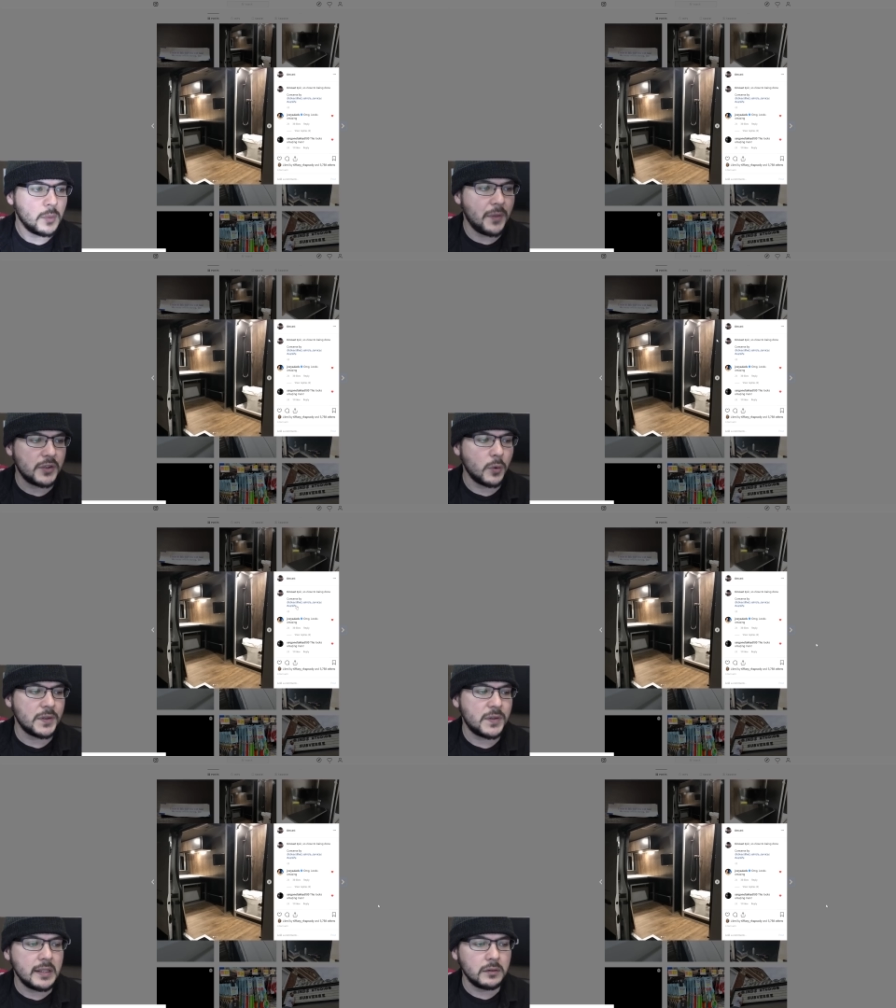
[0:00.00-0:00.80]
this
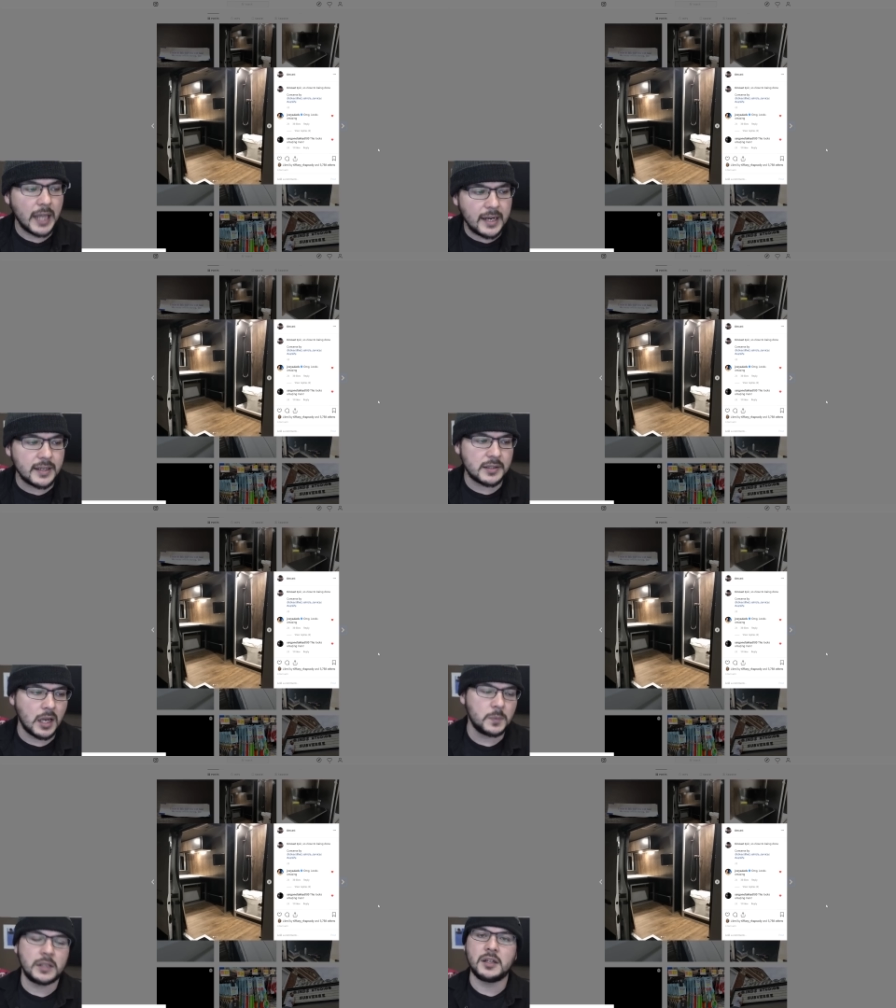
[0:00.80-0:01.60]
was the latest
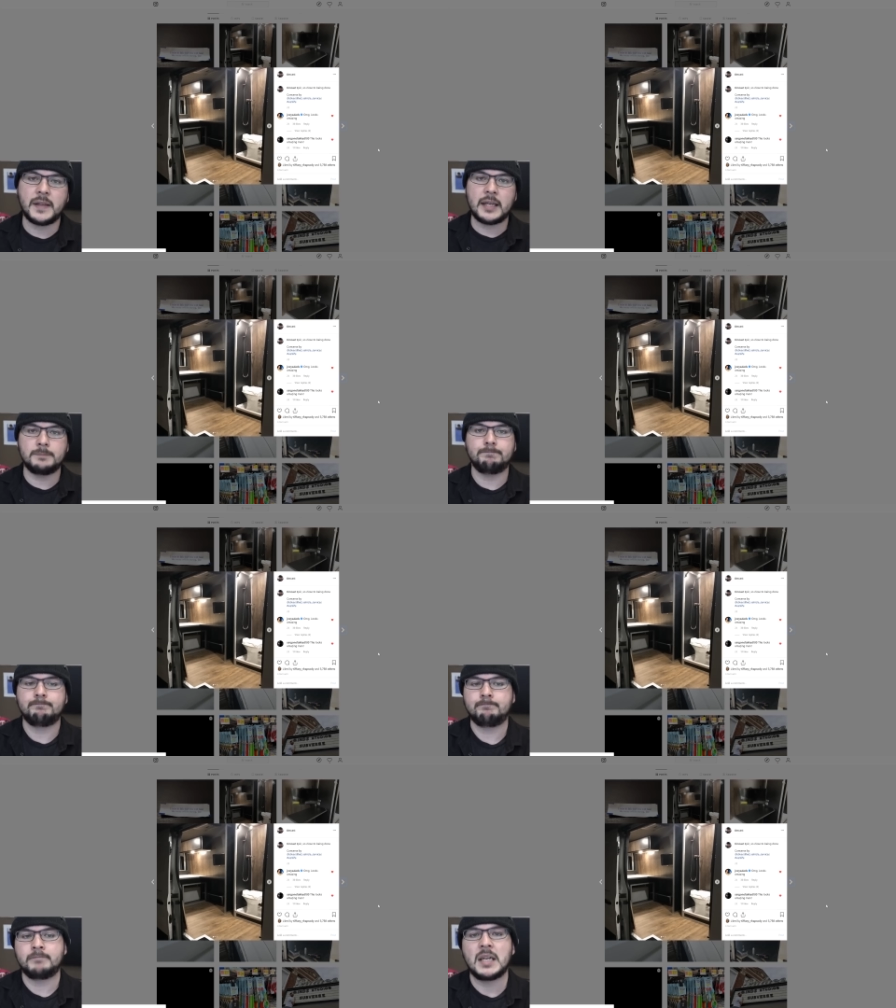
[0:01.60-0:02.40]
update. Look at that.
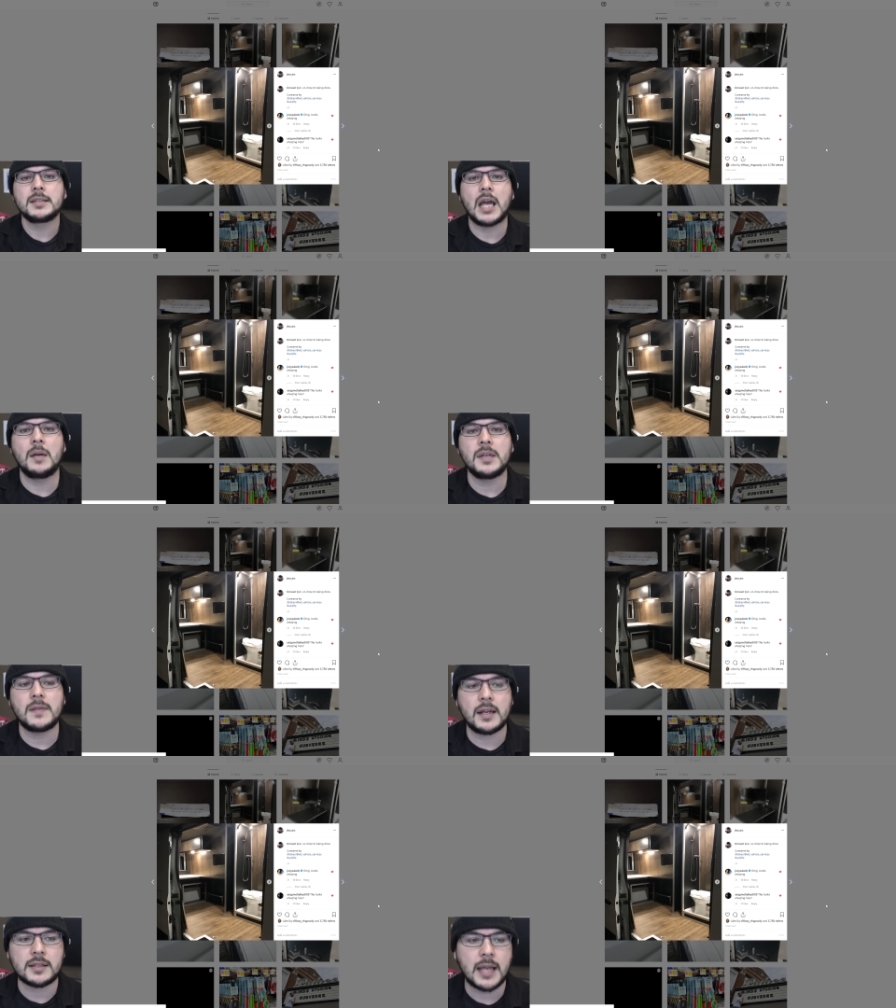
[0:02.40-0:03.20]
Tell me
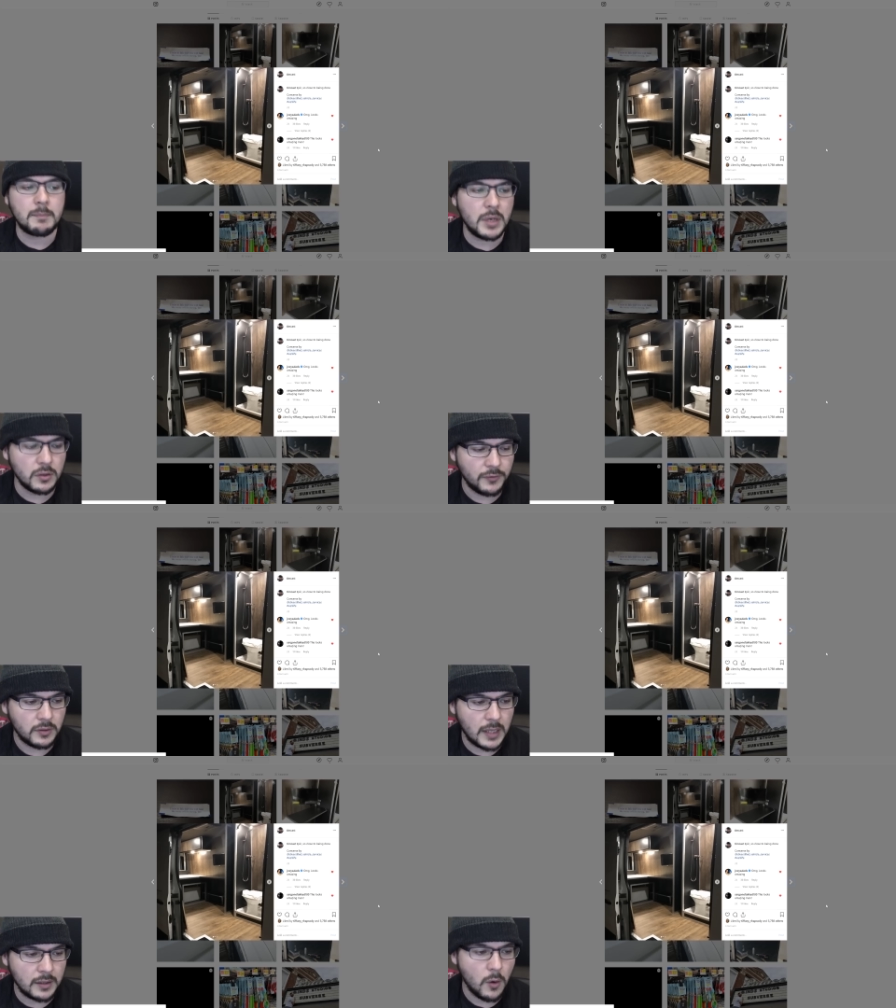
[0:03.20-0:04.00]
that is not
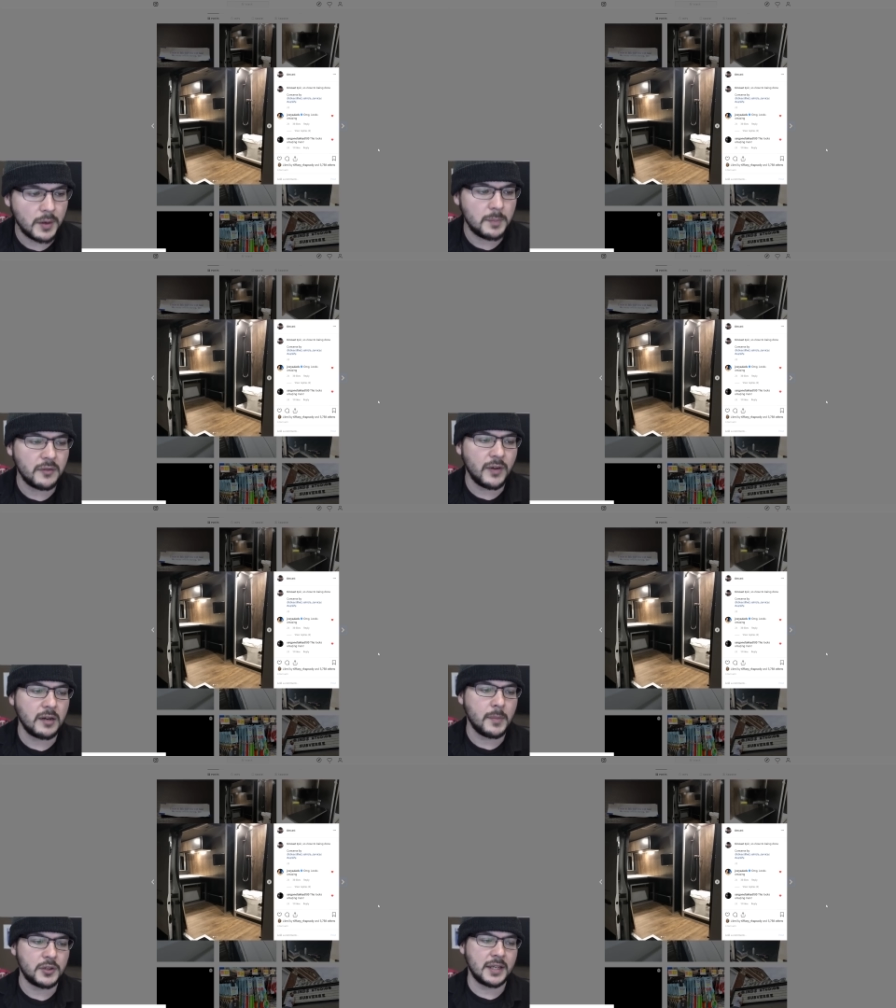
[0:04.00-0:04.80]
beautiful and going to be very
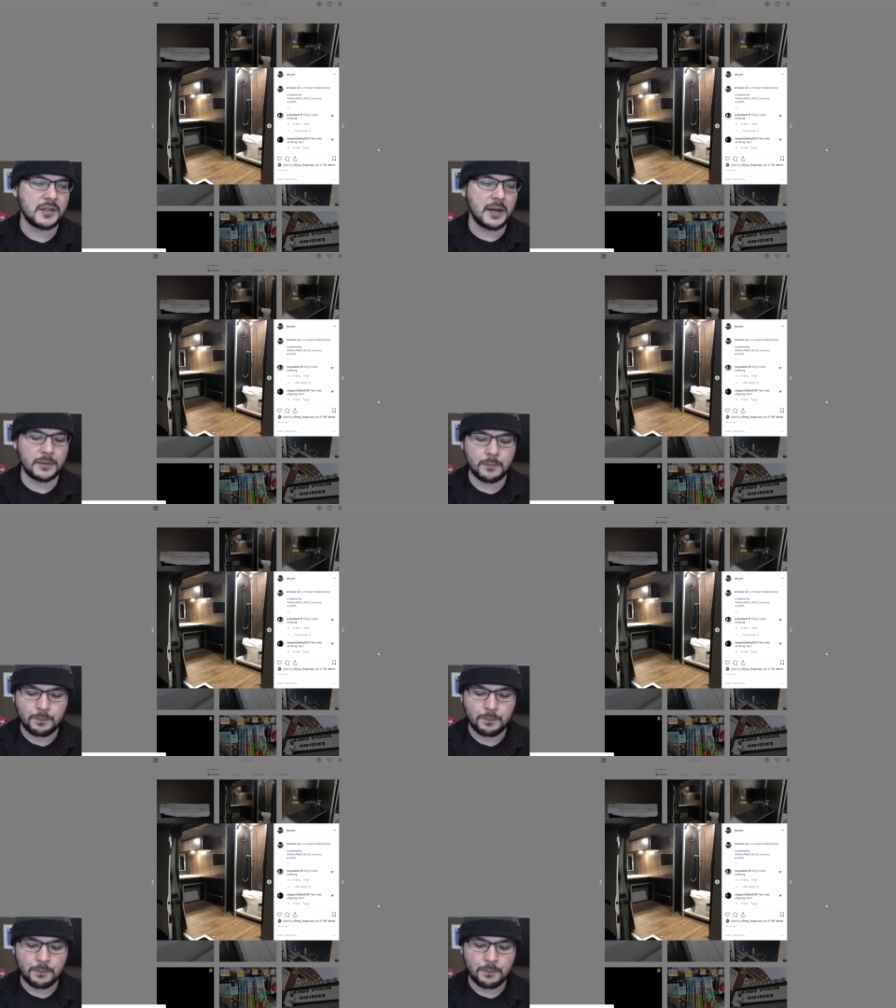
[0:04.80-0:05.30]
much exciting.